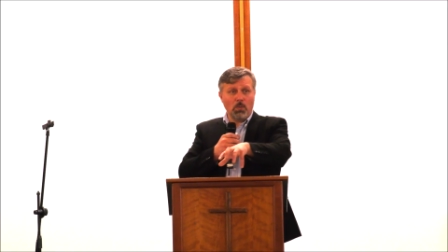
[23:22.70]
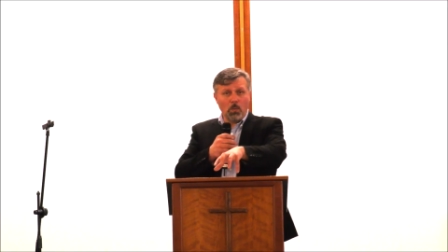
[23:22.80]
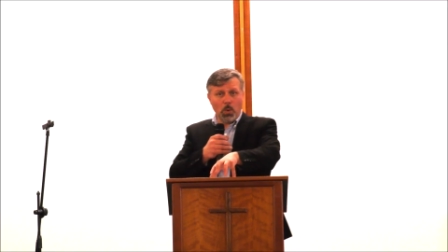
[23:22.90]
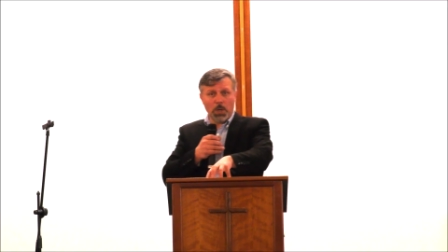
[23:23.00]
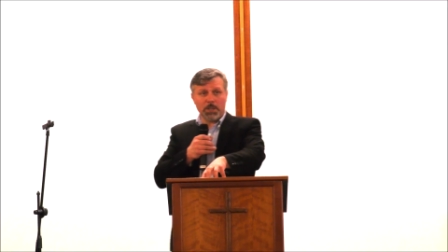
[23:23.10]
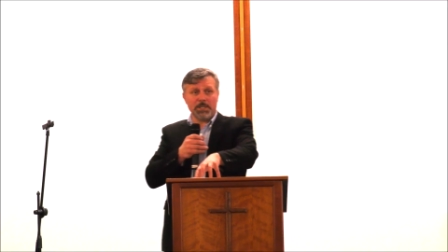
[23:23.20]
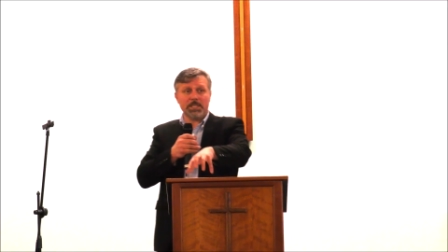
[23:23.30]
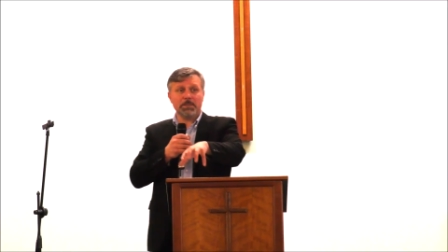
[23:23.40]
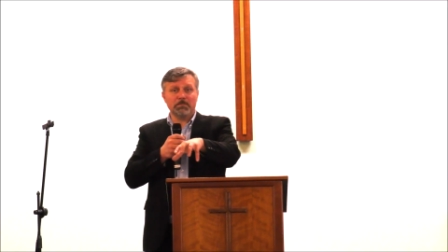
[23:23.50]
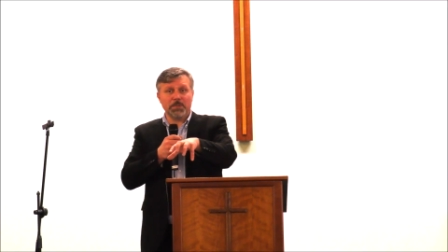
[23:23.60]

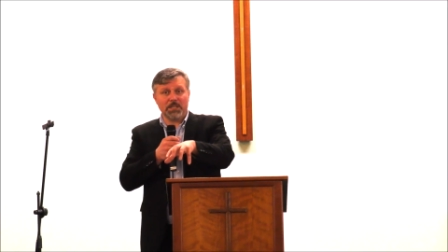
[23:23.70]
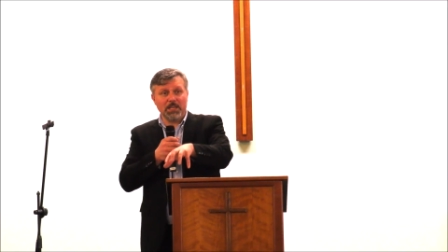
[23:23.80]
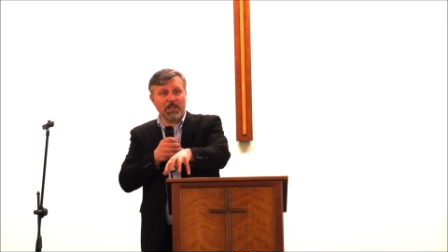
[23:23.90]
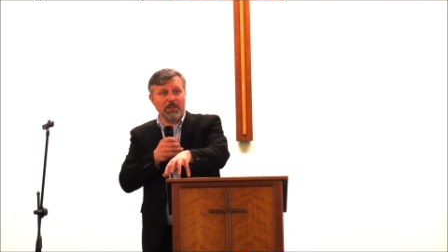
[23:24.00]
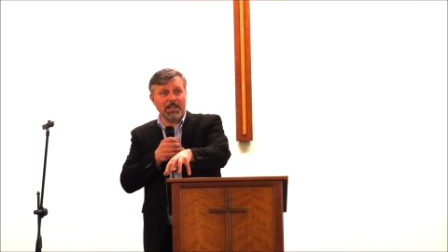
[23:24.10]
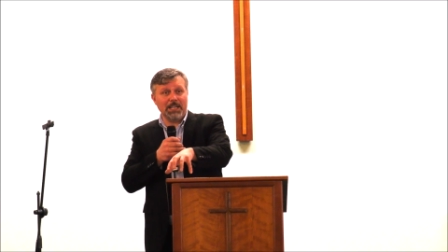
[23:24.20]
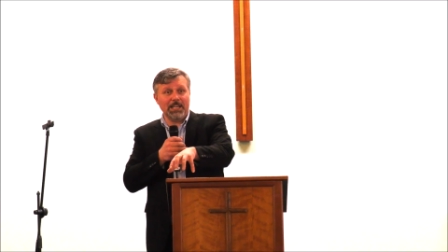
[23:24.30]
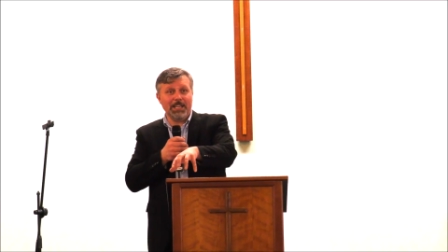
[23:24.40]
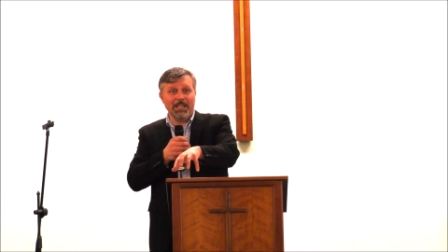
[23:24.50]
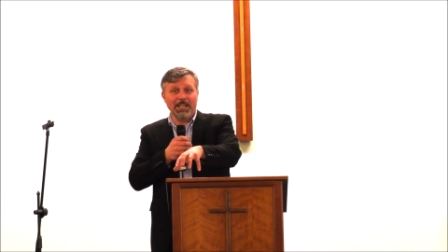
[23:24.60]
was
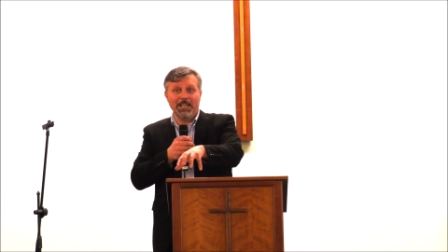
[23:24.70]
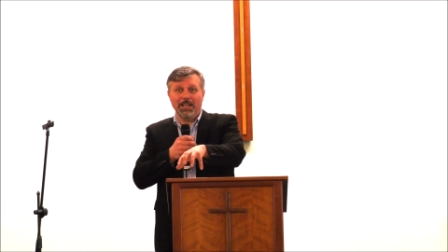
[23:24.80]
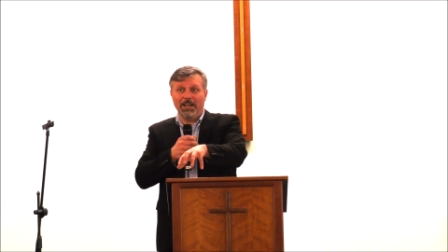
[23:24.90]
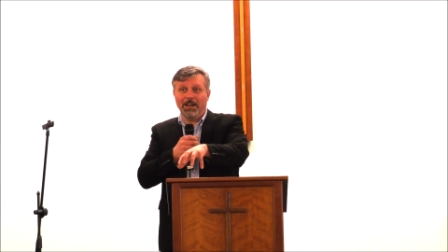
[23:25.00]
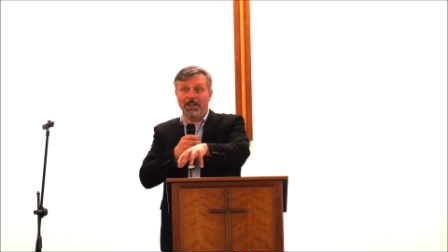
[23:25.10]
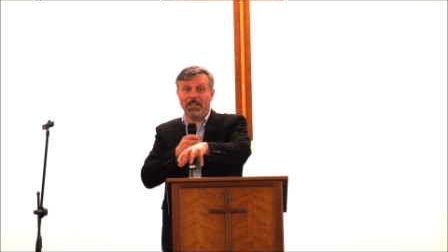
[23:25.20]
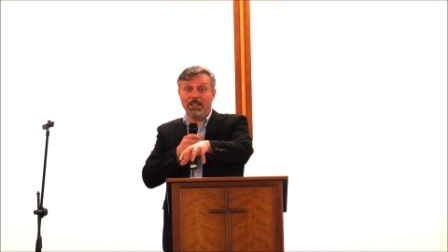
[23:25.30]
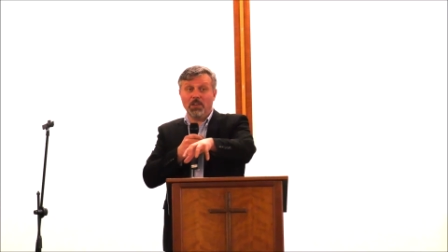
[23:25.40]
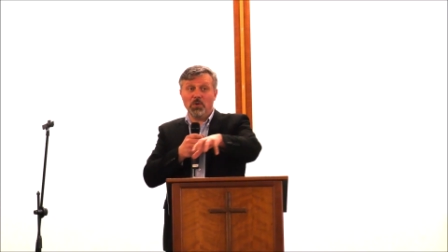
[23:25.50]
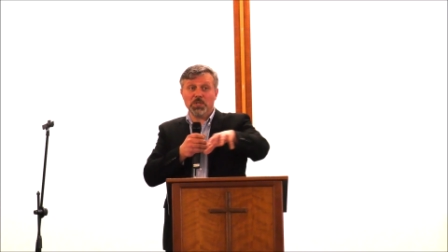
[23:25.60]
particularly uh,
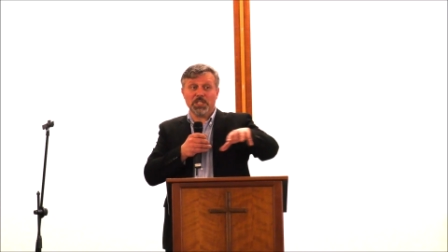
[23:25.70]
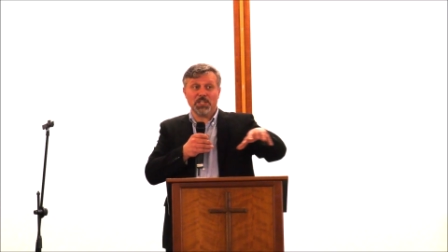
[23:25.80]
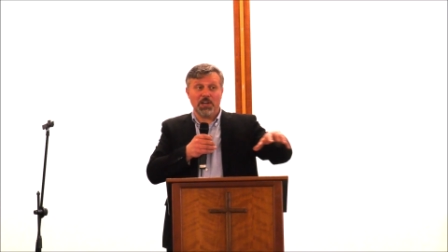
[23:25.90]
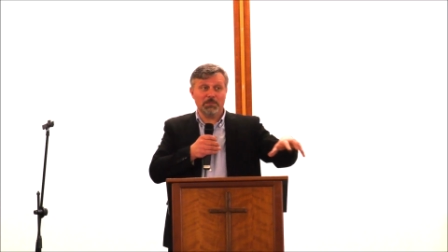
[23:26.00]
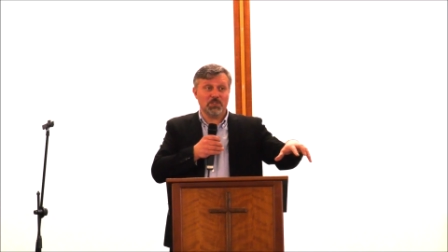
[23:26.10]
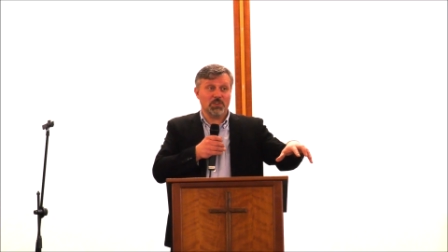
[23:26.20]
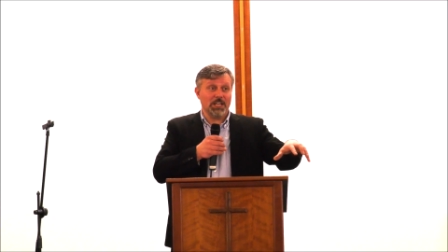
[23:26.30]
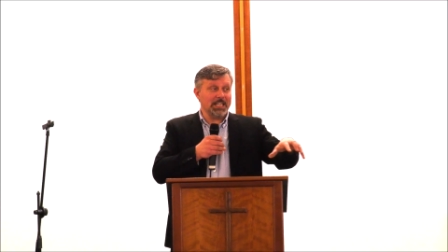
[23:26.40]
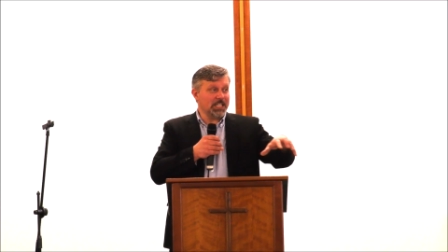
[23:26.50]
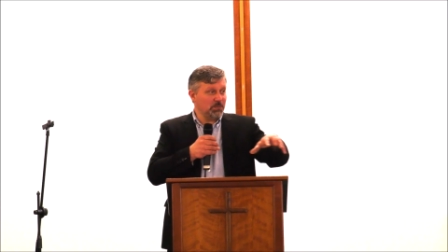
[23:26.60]
in those times
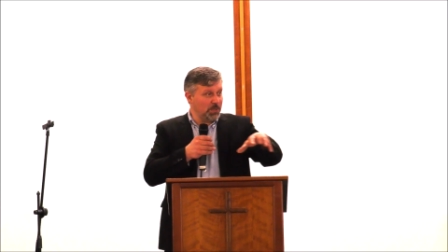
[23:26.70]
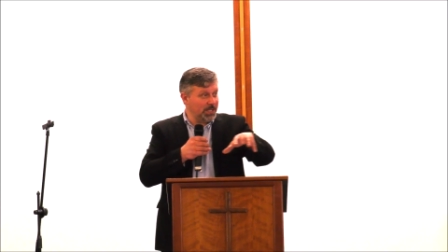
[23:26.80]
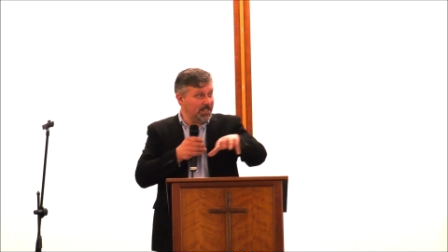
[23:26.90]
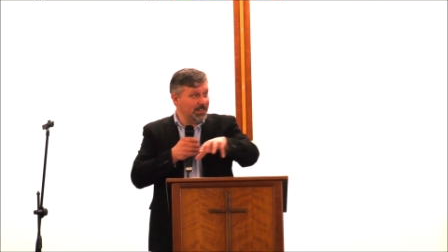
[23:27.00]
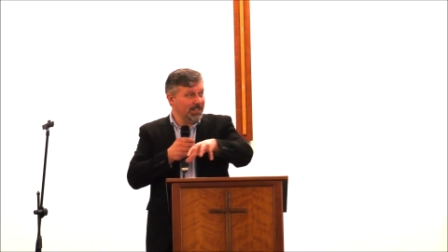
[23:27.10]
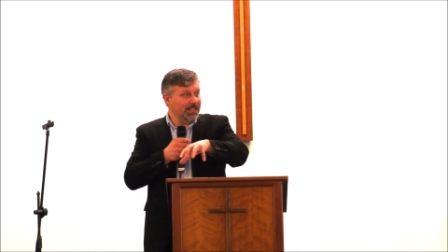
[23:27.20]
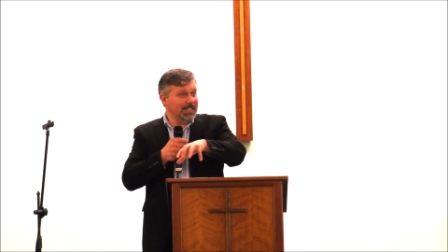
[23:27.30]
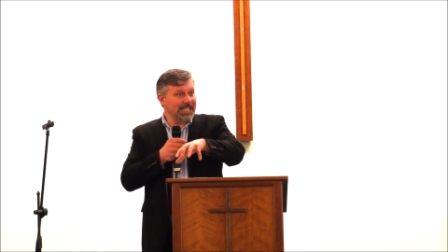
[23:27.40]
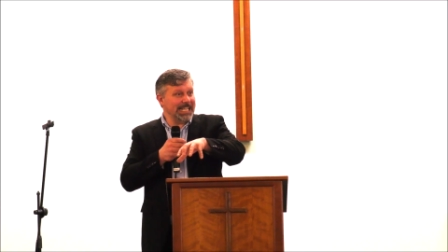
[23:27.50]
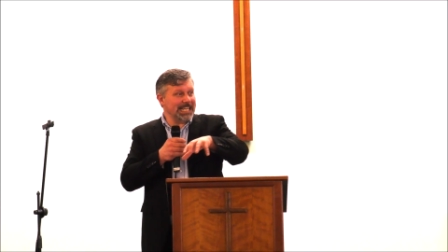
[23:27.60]
related with
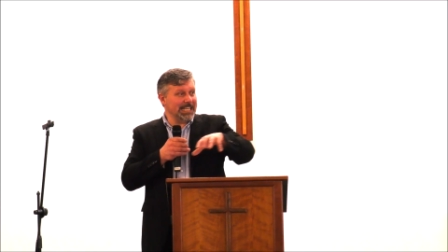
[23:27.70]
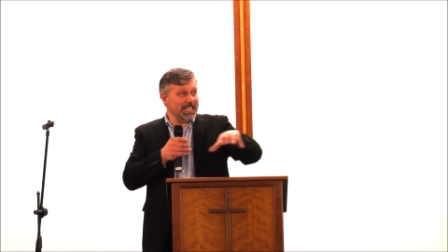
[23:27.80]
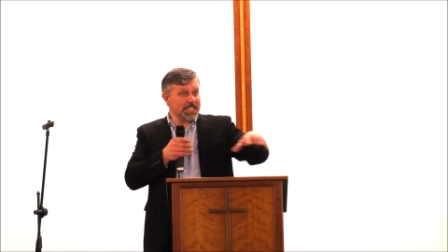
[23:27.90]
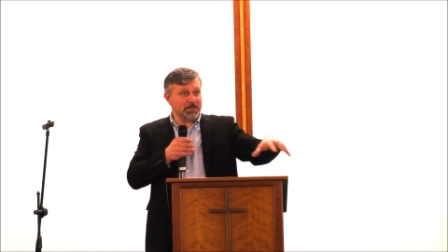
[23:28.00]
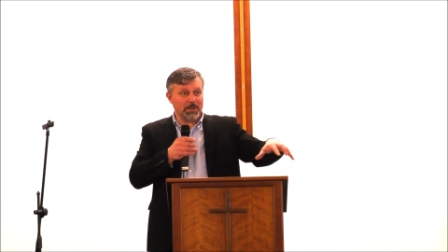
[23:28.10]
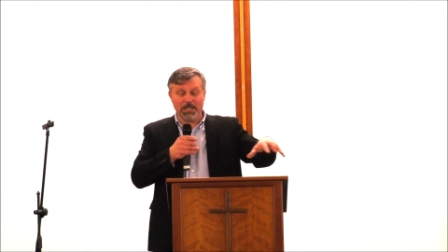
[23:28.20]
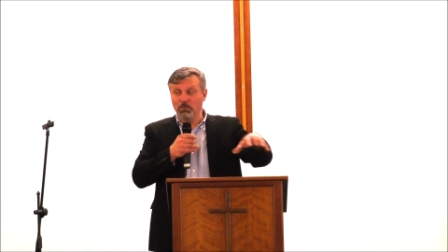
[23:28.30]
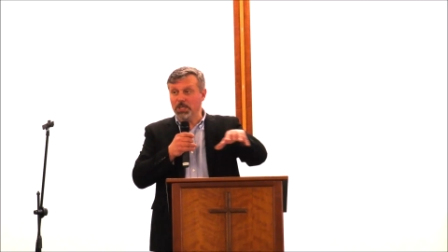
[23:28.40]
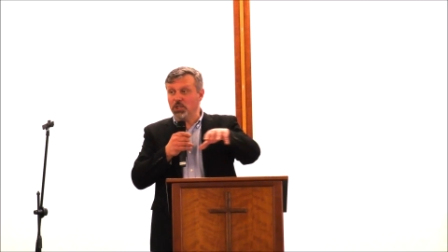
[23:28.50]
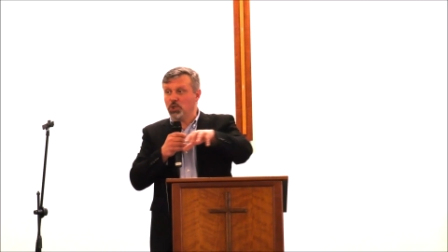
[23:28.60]
legalism and
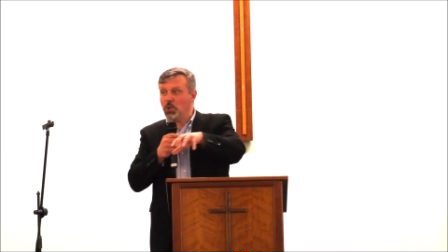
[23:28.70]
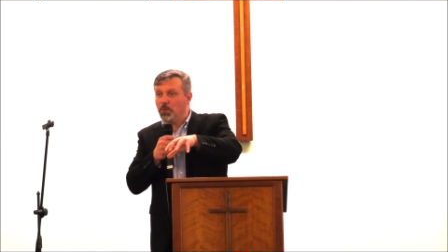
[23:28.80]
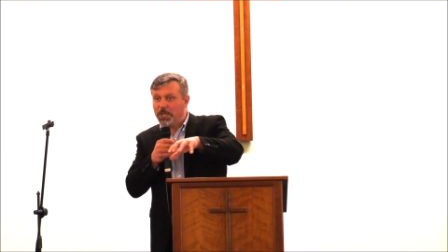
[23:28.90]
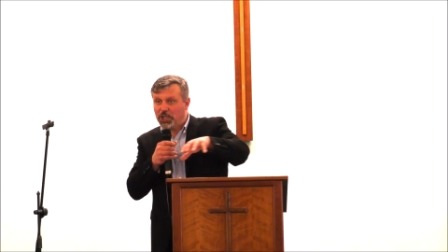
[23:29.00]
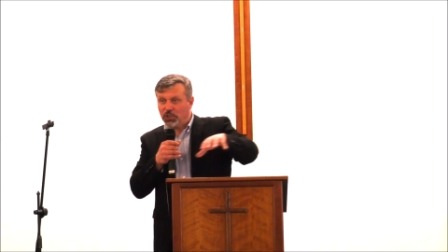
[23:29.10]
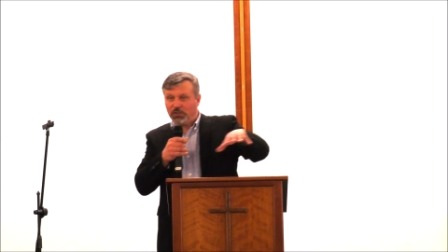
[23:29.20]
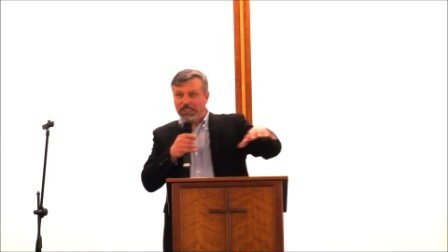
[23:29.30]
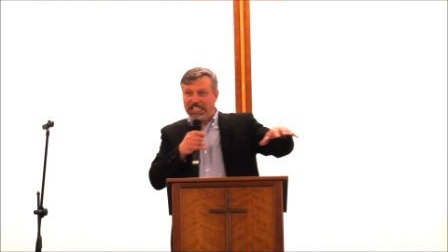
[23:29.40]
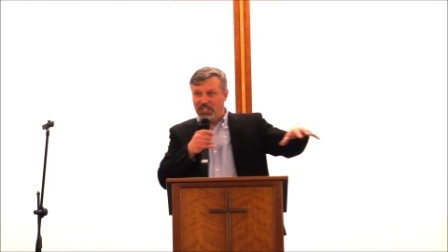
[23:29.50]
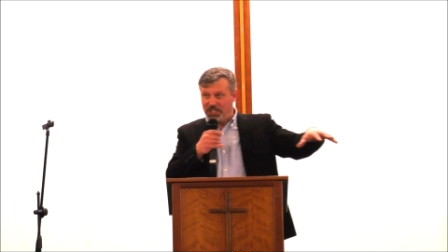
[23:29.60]
with Jewish
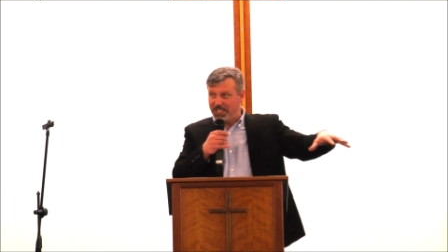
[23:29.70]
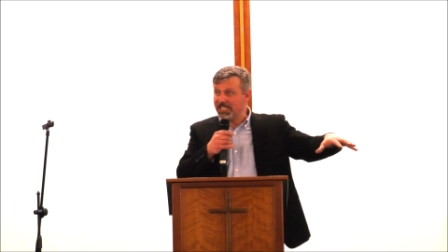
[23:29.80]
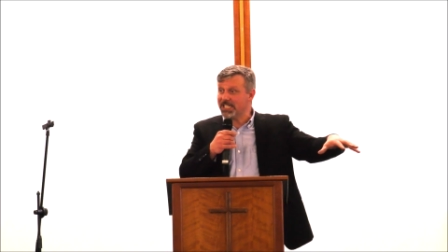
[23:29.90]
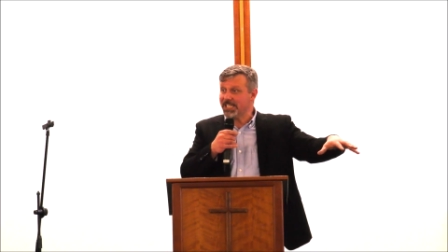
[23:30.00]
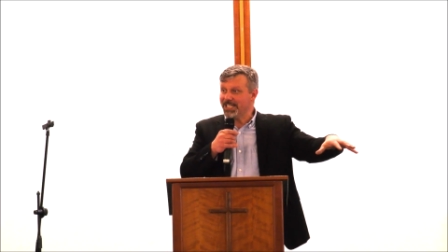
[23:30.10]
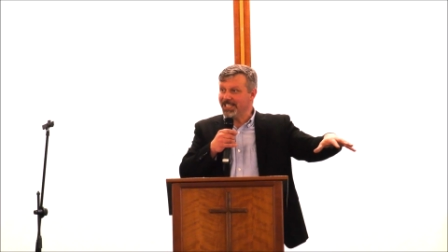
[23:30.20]
traditions.